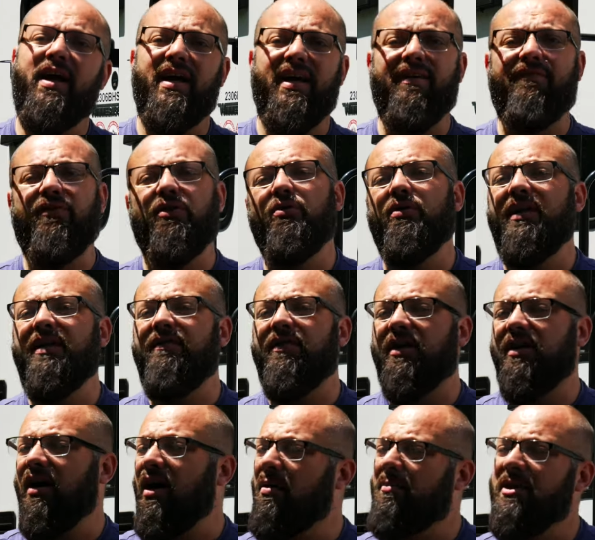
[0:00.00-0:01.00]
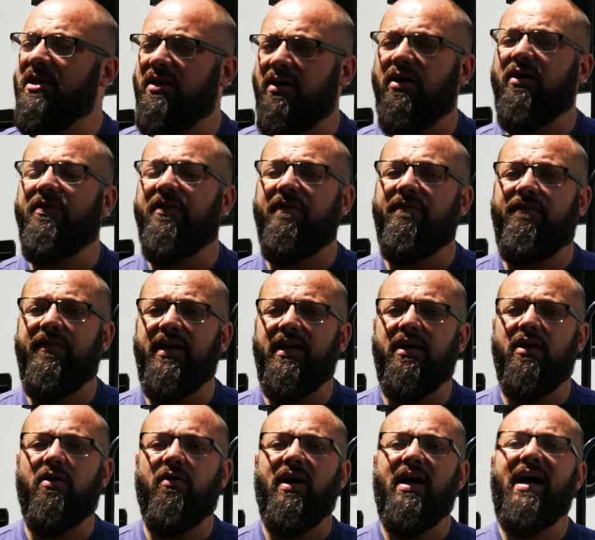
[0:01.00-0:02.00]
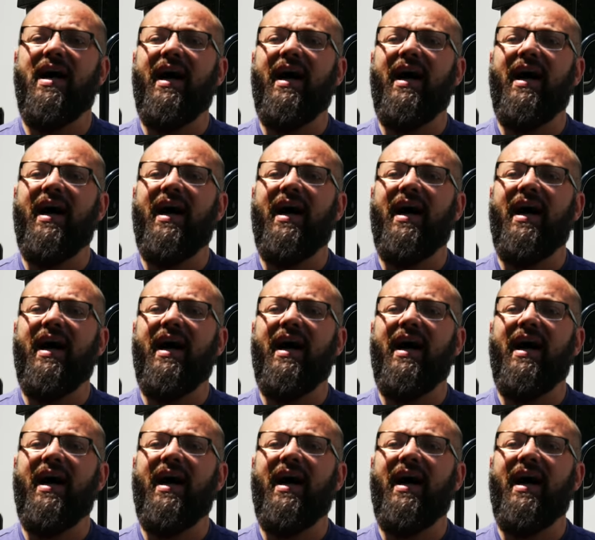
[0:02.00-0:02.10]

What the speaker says: If you leave a comment on the video,